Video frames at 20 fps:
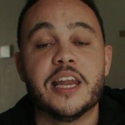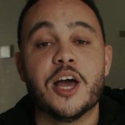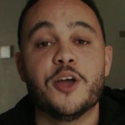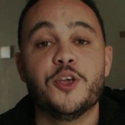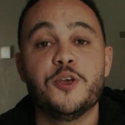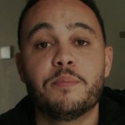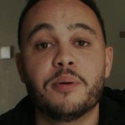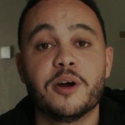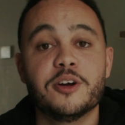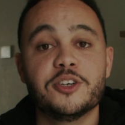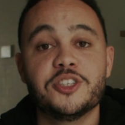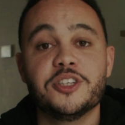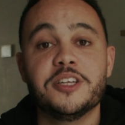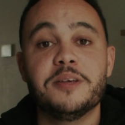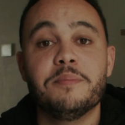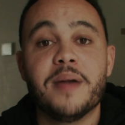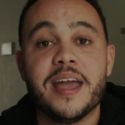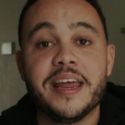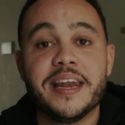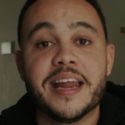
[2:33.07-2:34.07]
Now you
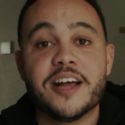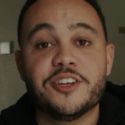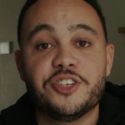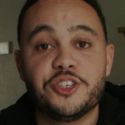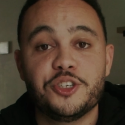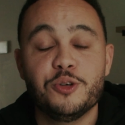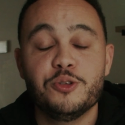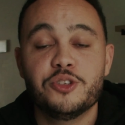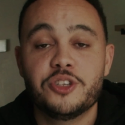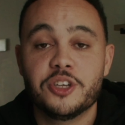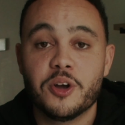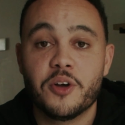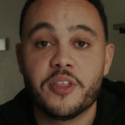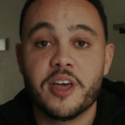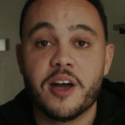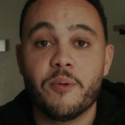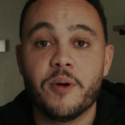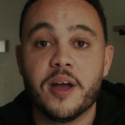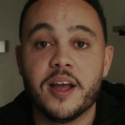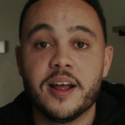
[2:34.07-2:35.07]
personally may not choose to go
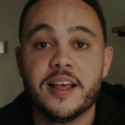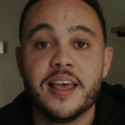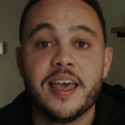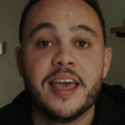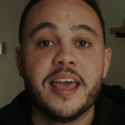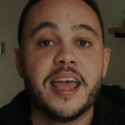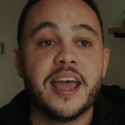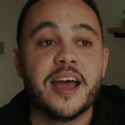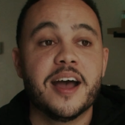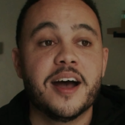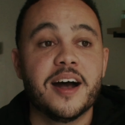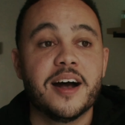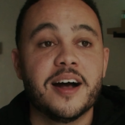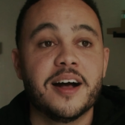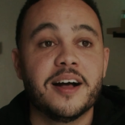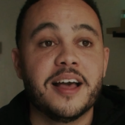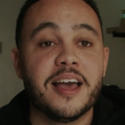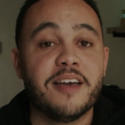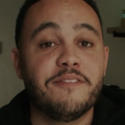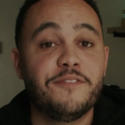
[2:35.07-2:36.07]
that way.
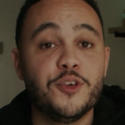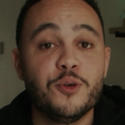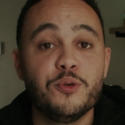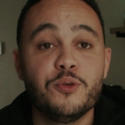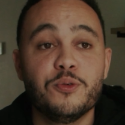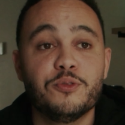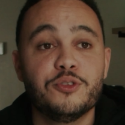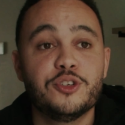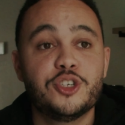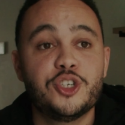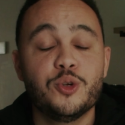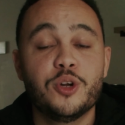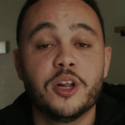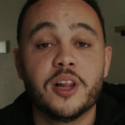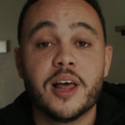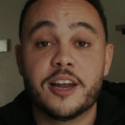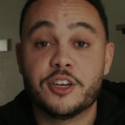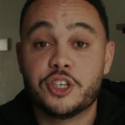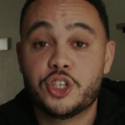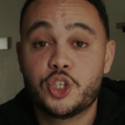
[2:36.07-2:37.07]
Uh, if you shoot a
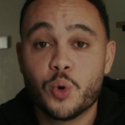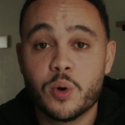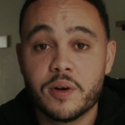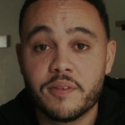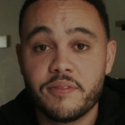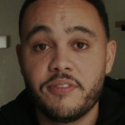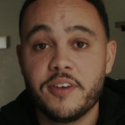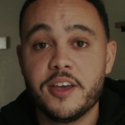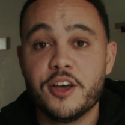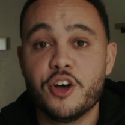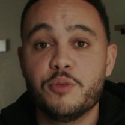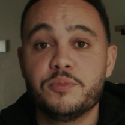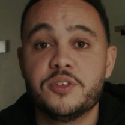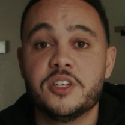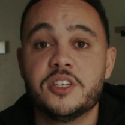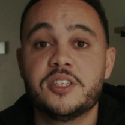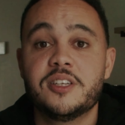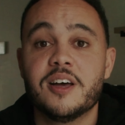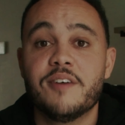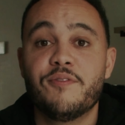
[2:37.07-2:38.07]
lot of short films
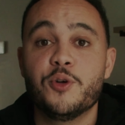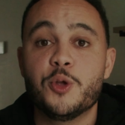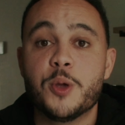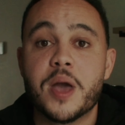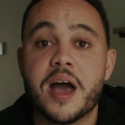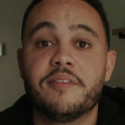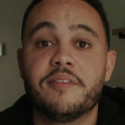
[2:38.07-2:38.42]
and stuff where you